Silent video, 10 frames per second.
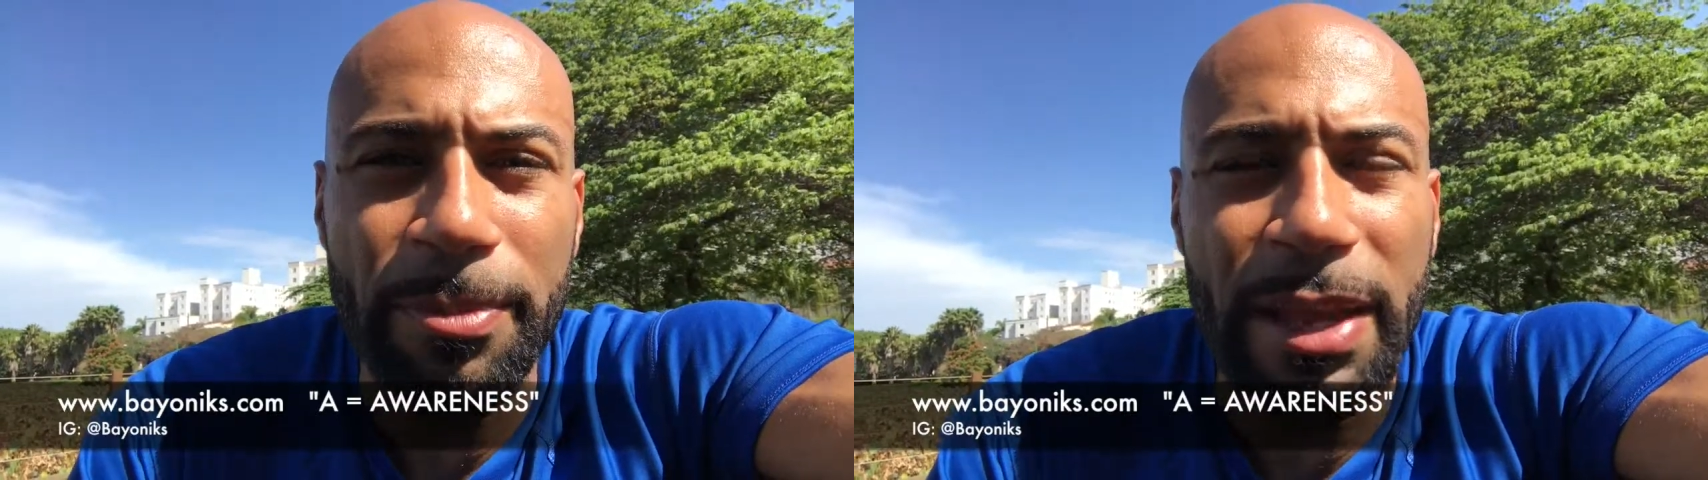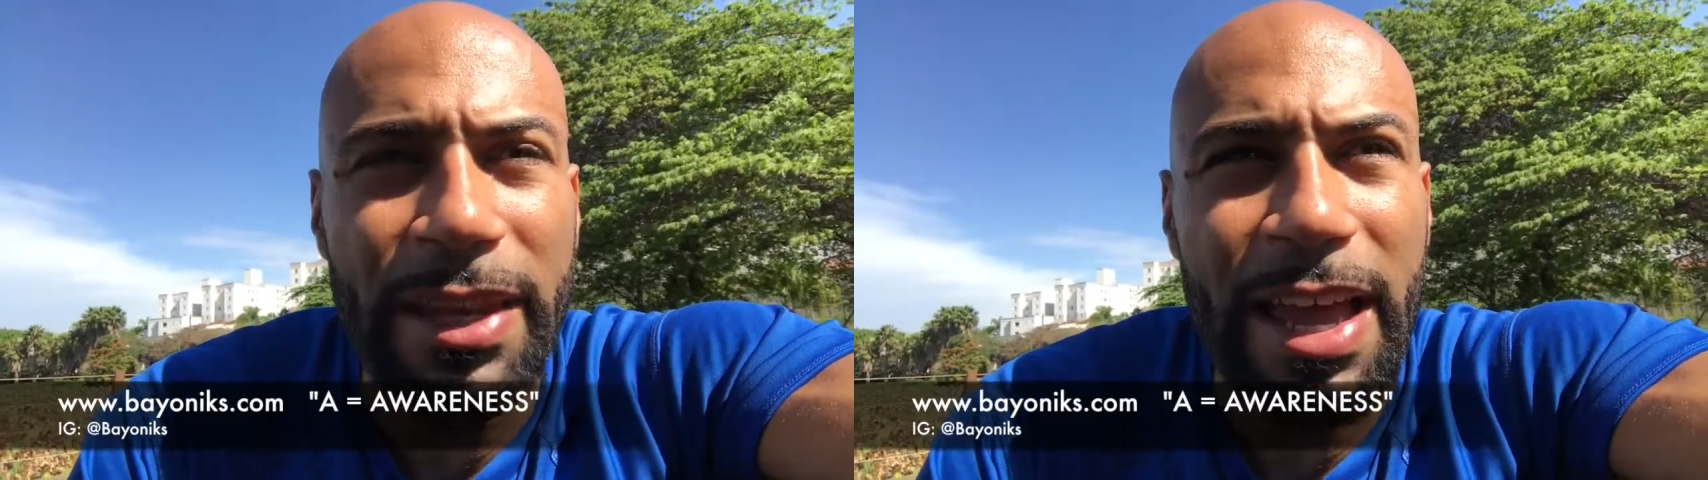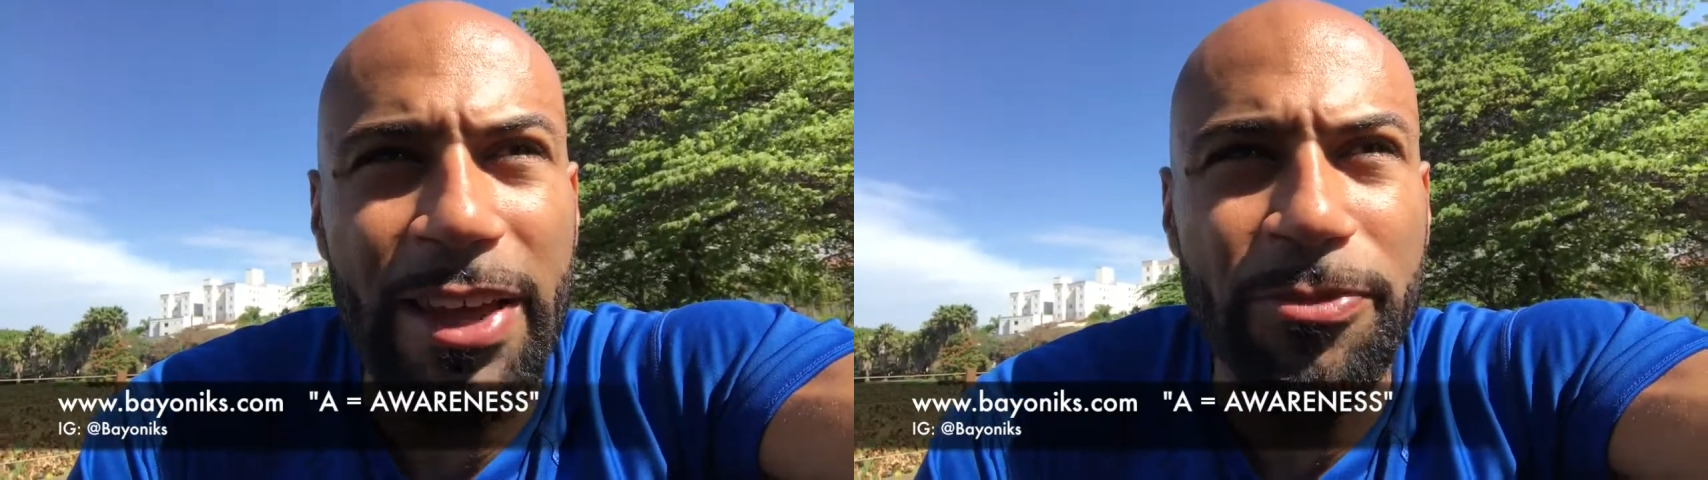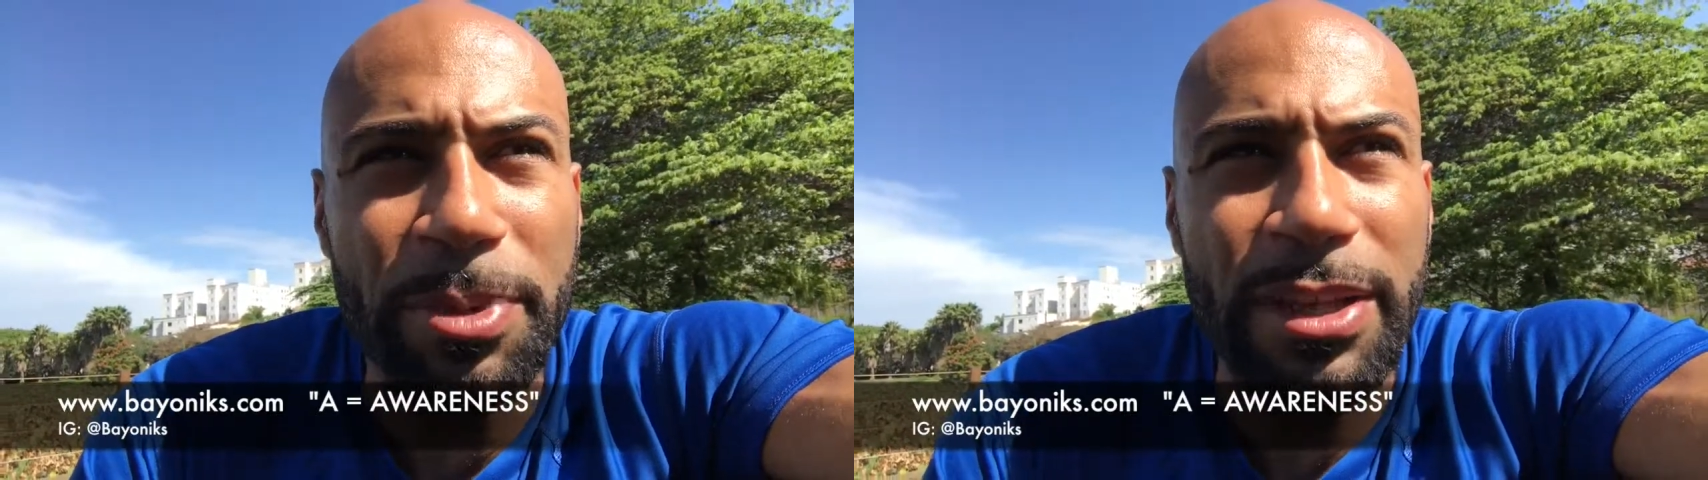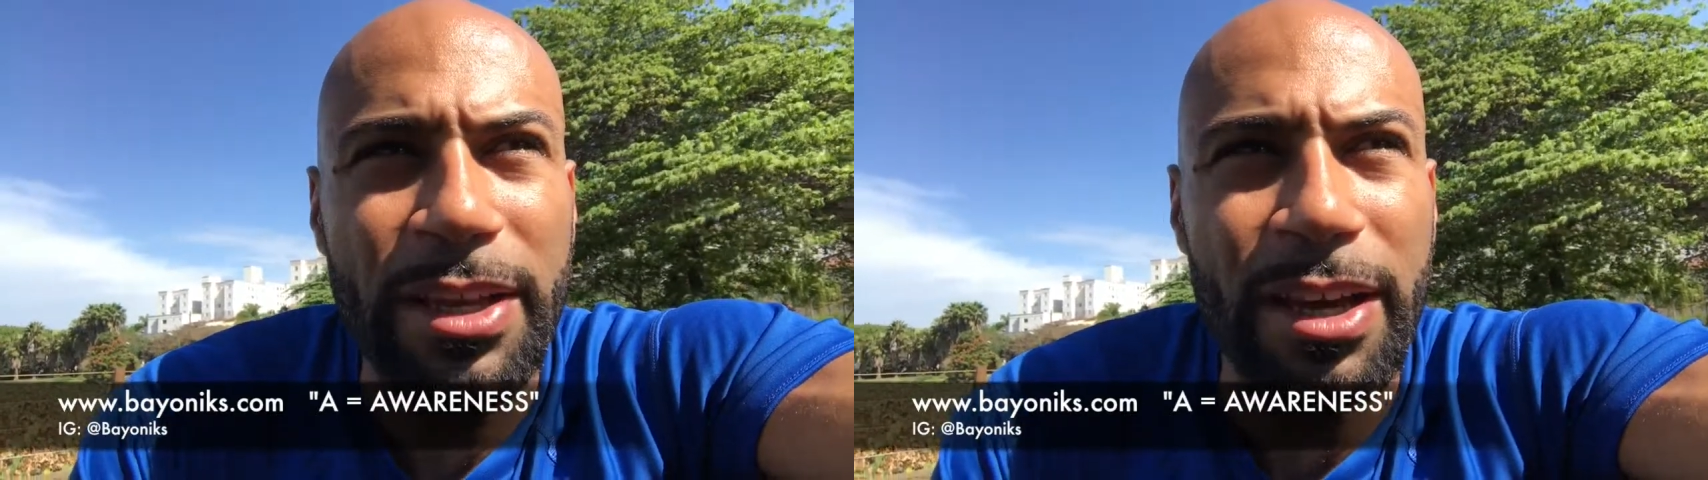my life,
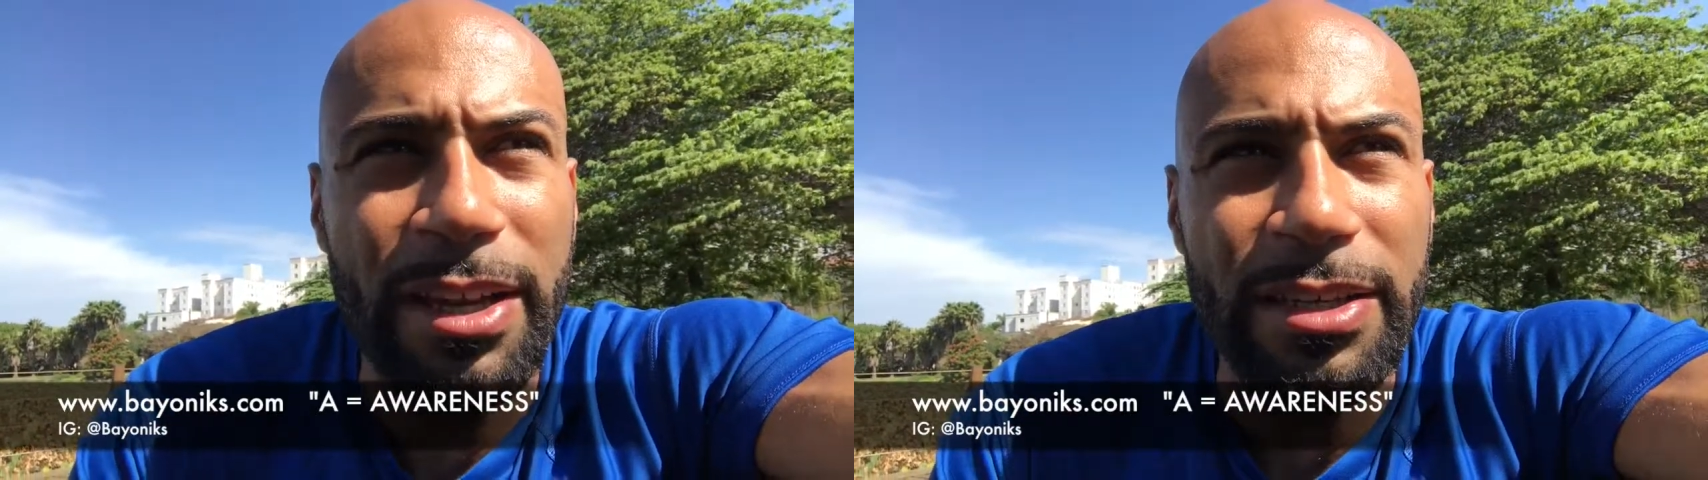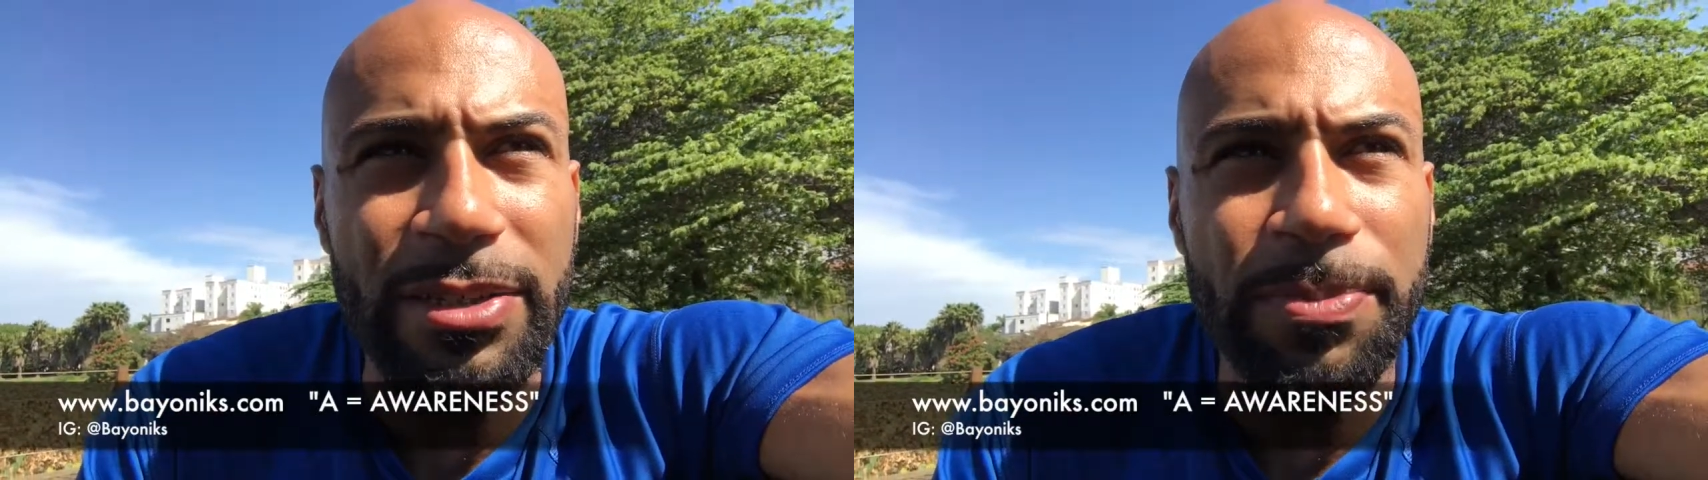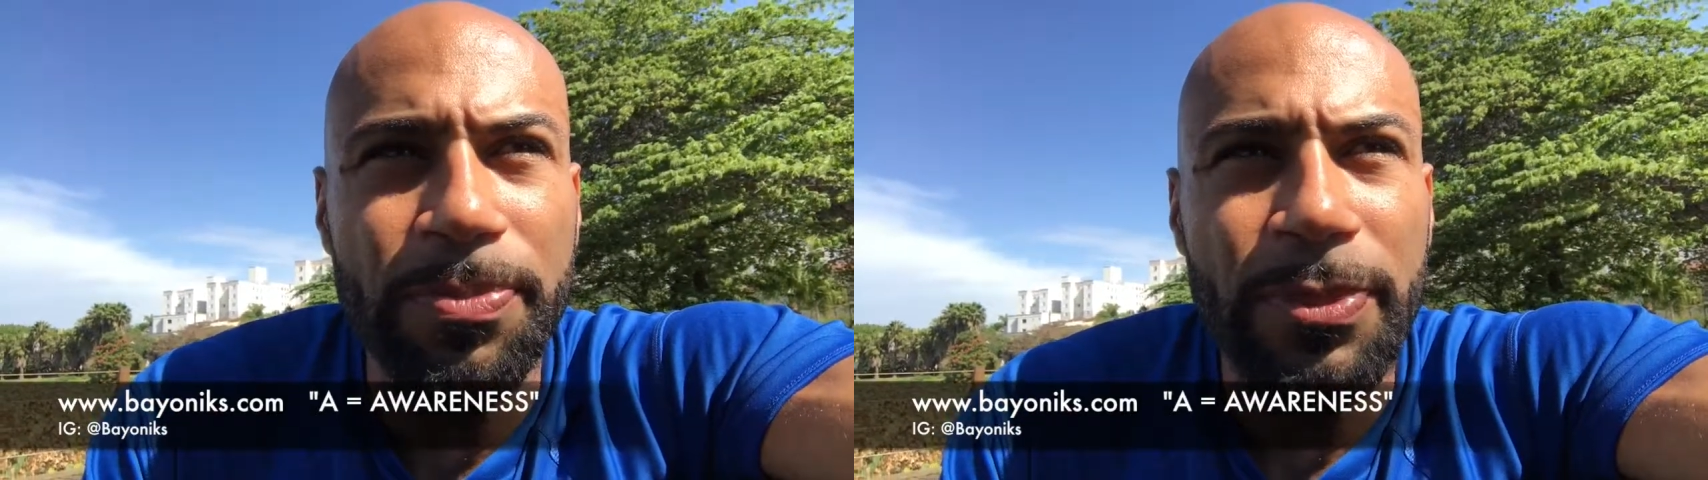because